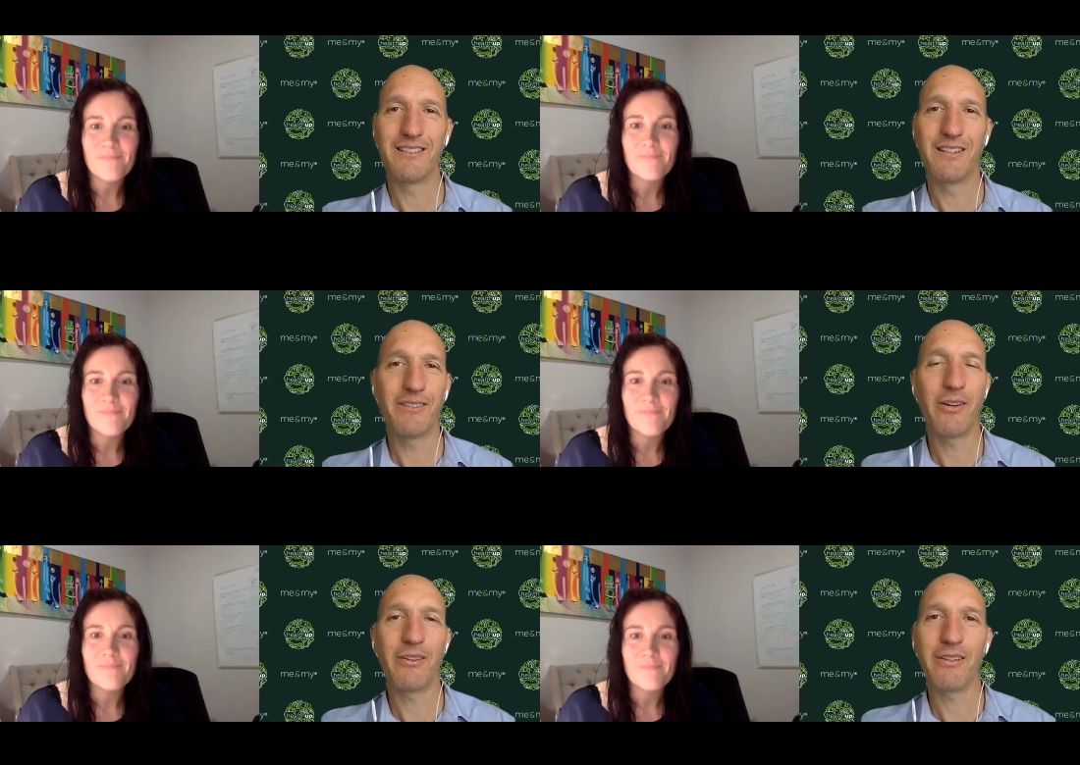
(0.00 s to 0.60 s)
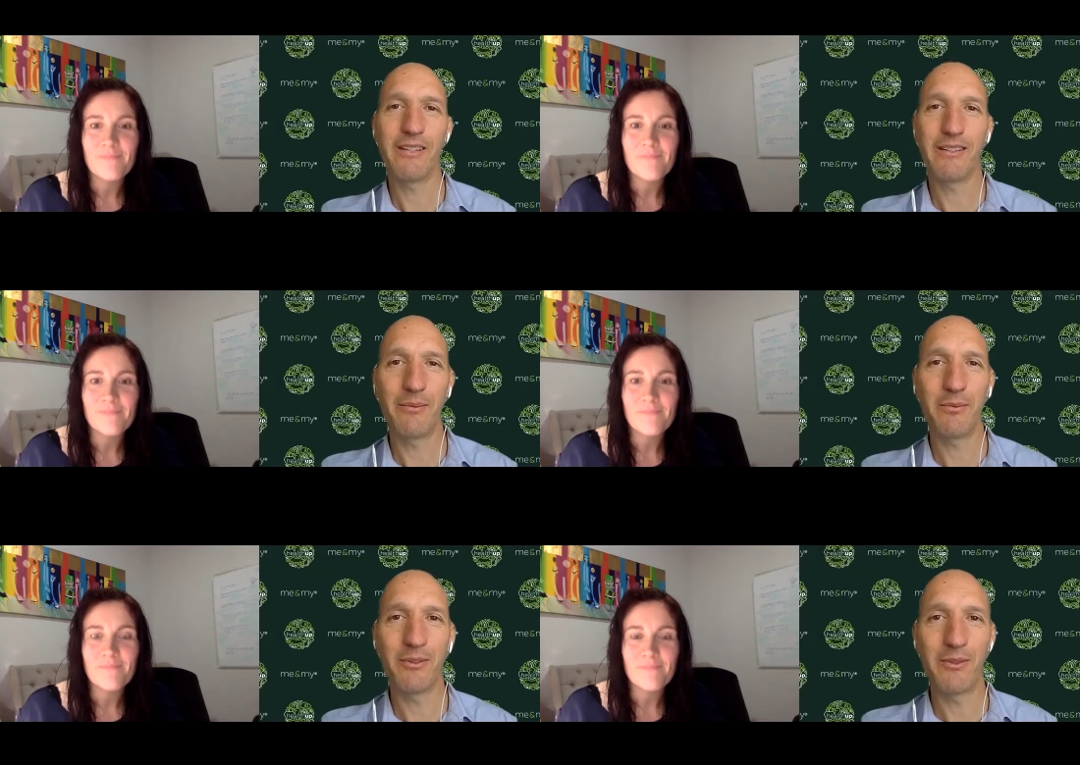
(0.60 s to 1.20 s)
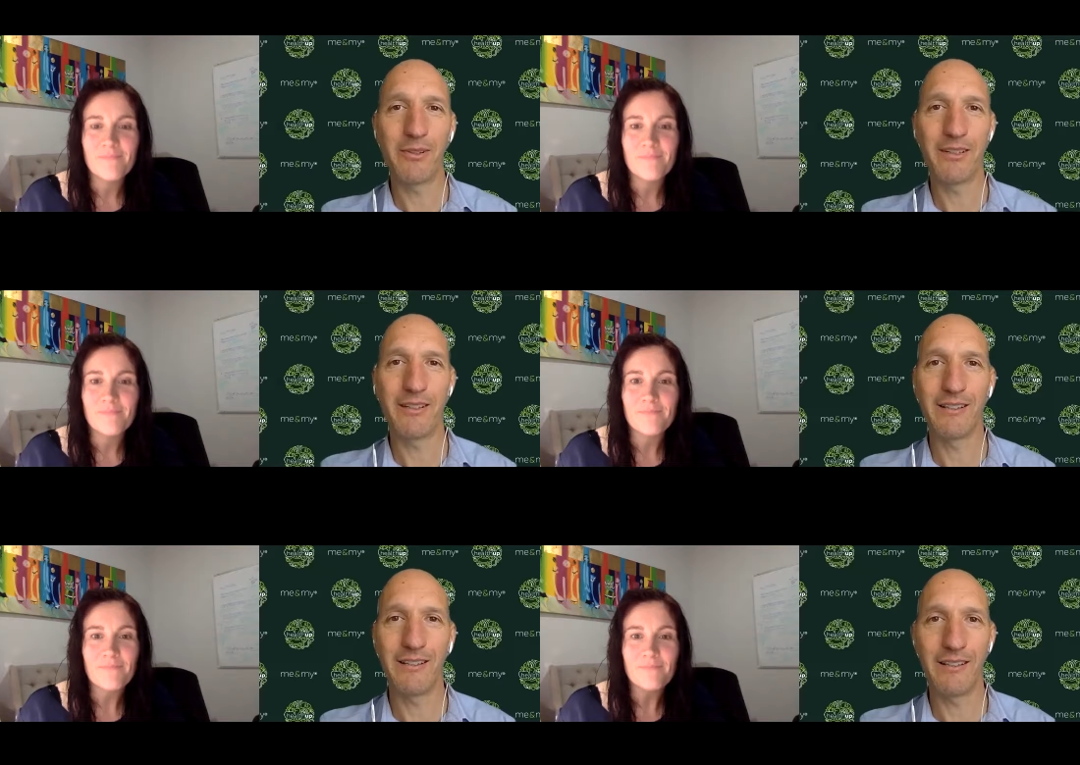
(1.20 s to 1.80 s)
Speaker 1: Yeah. No, totally.
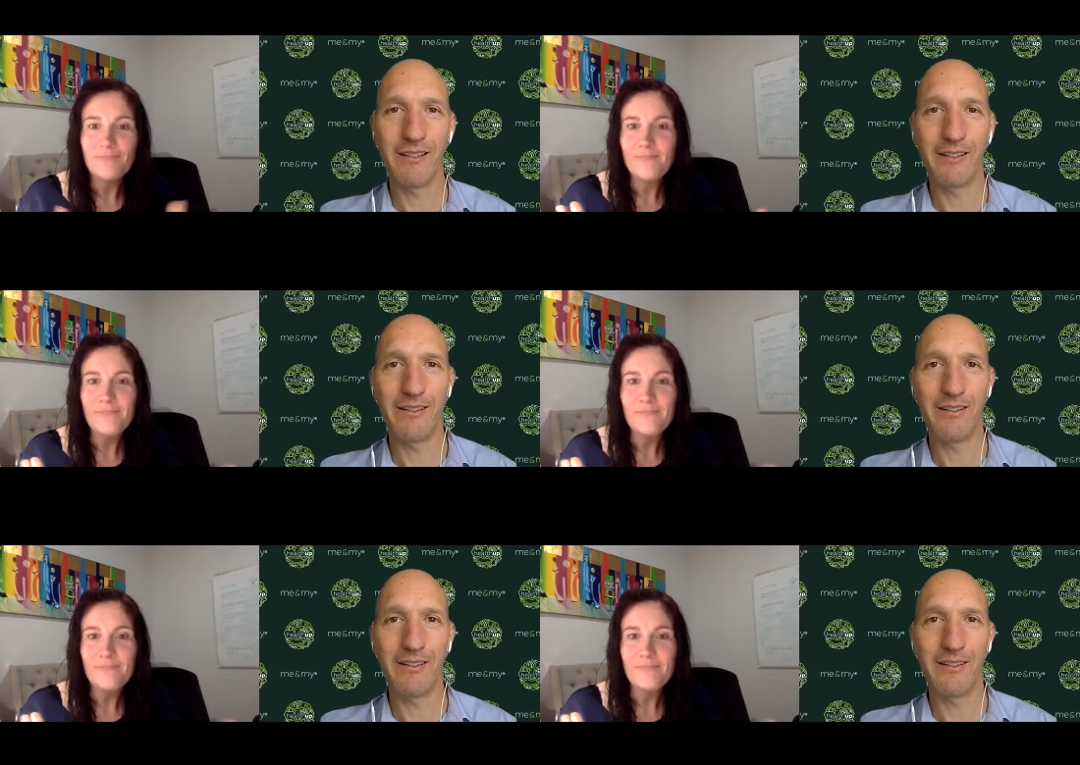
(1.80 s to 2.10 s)
Absolutely.